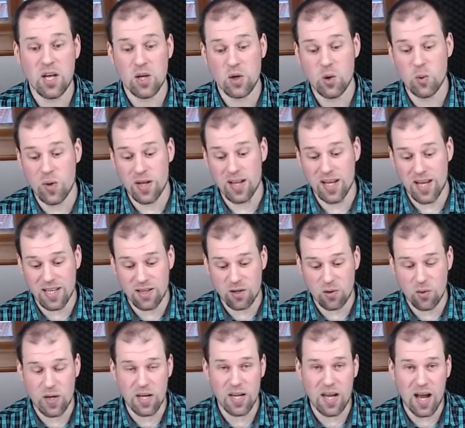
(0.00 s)
you will get a
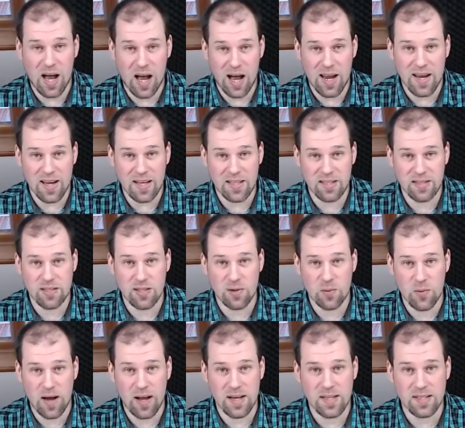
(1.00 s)
really high-end
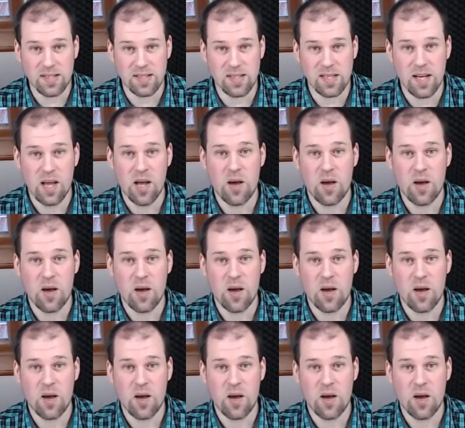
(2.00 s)
device,